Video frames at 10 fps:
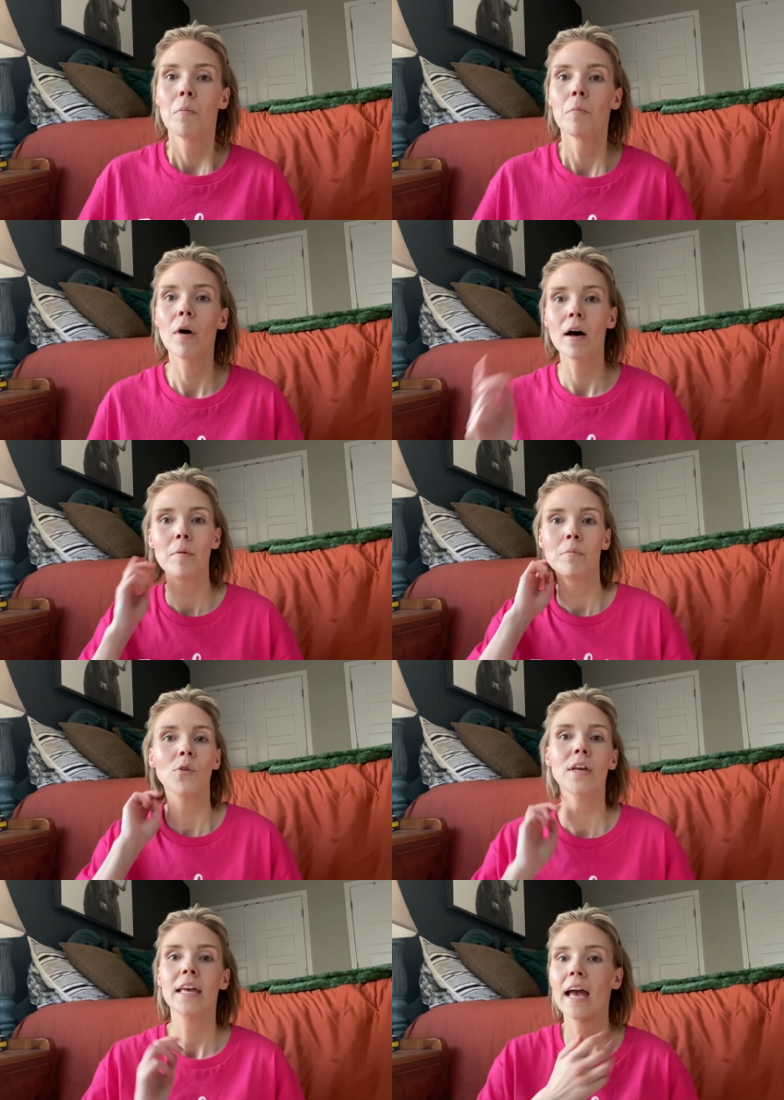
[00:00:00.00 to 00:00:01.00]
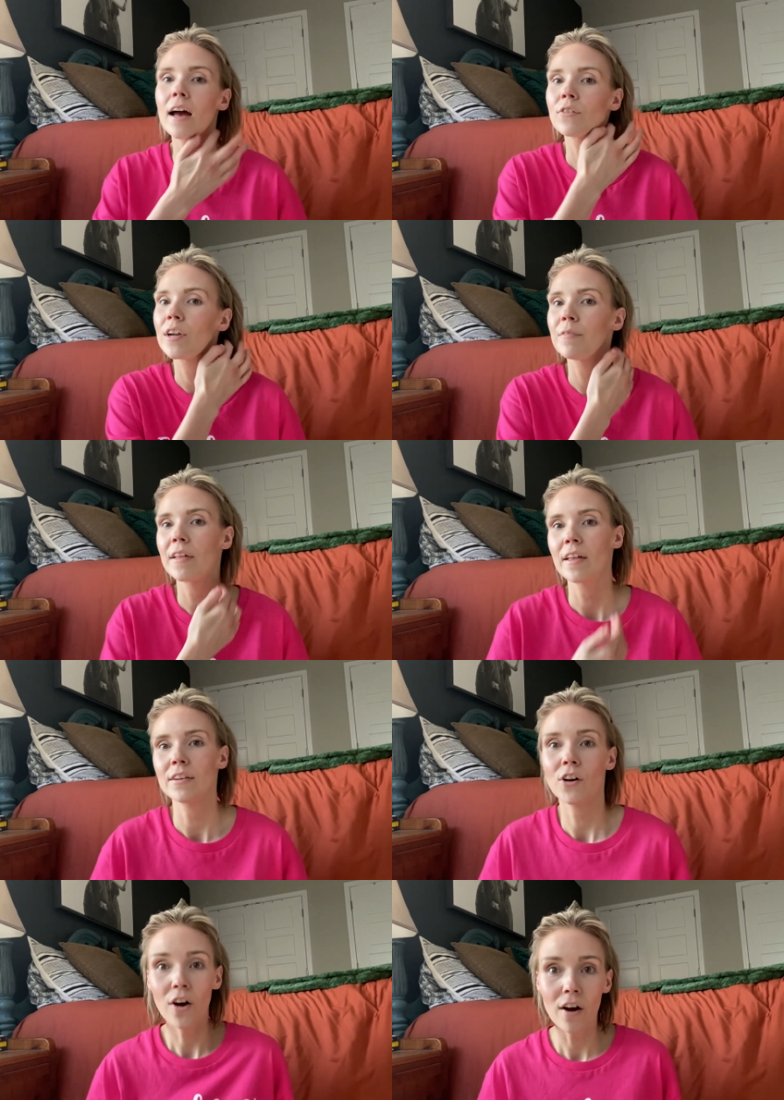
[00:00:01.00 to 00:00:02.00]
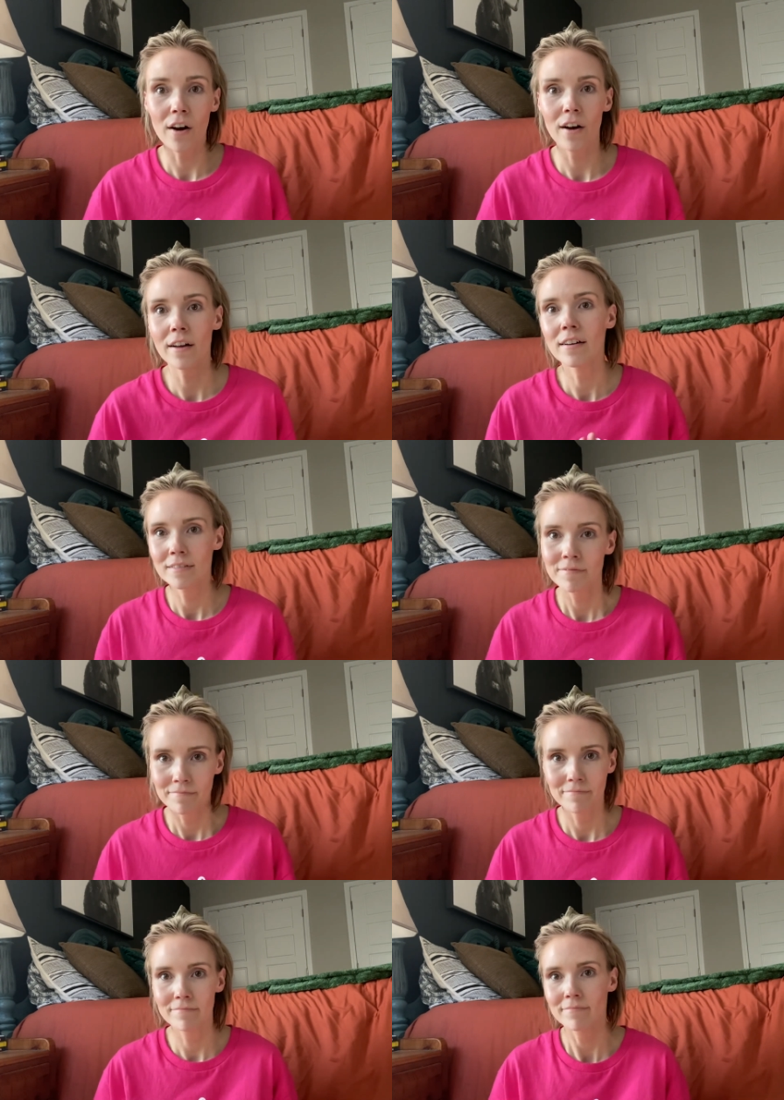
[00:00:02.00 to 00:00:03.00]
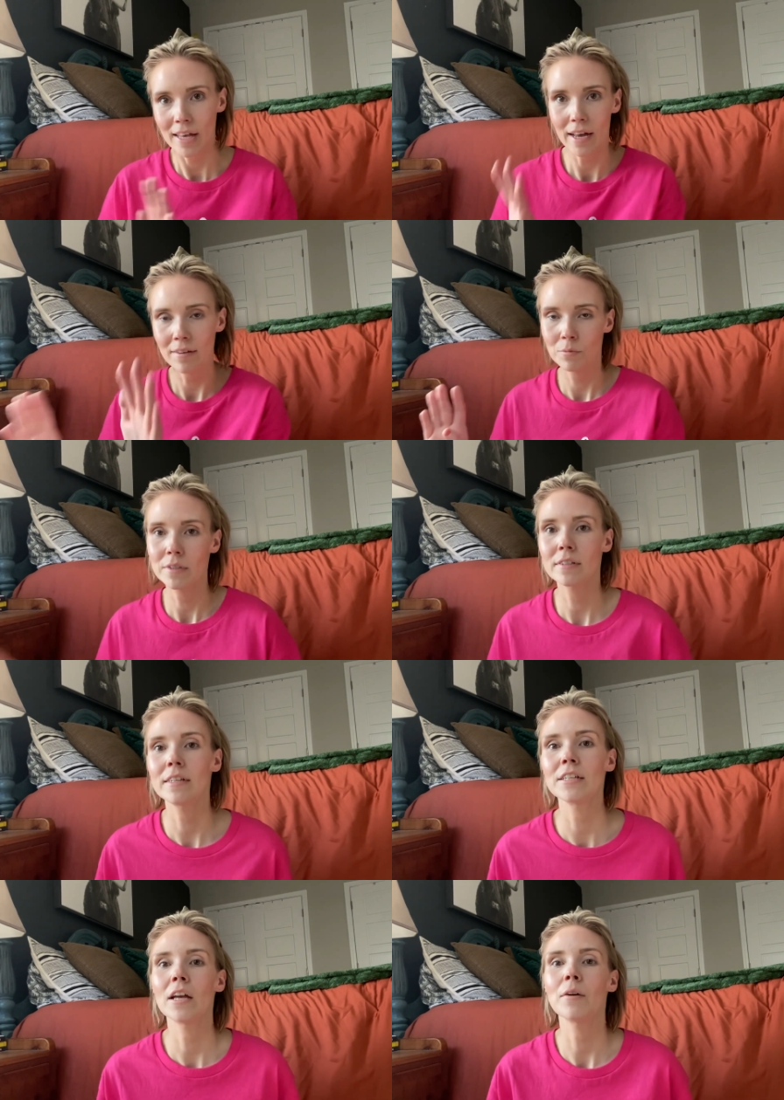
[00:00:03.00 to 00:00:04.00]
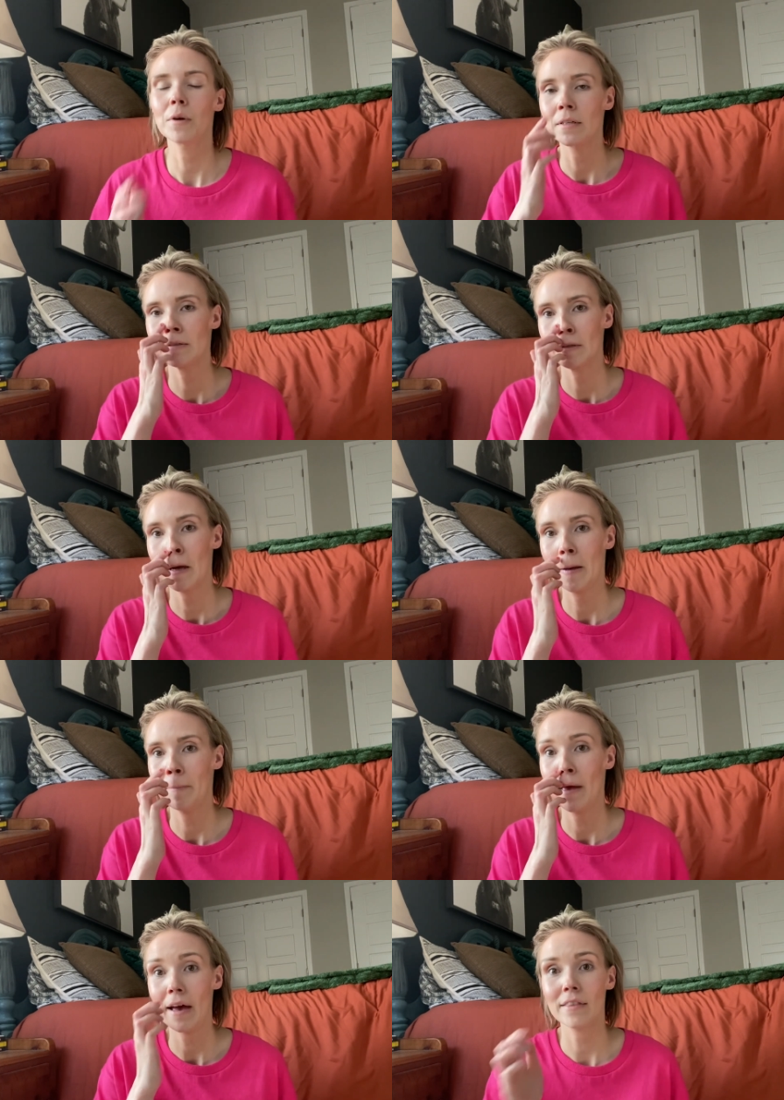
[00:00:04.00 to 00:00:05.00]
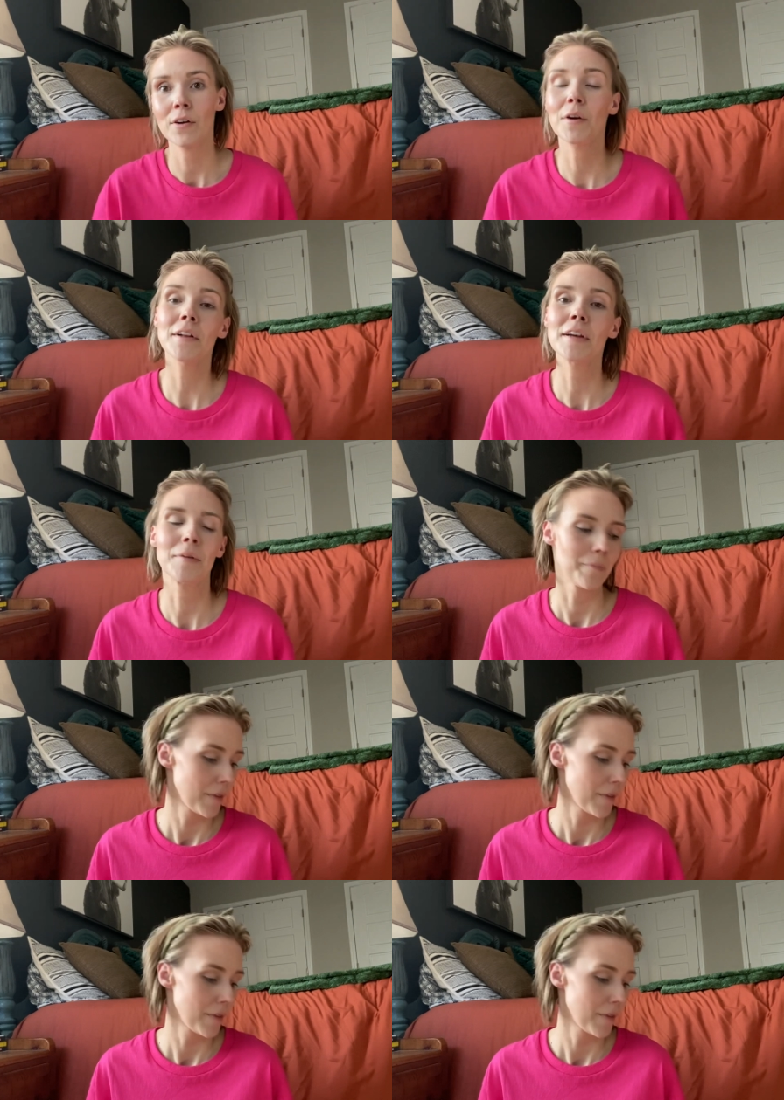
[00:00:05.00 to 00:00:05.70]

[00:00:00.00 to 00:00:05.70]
them. Looking out, trying to find that dog that was out there earlier.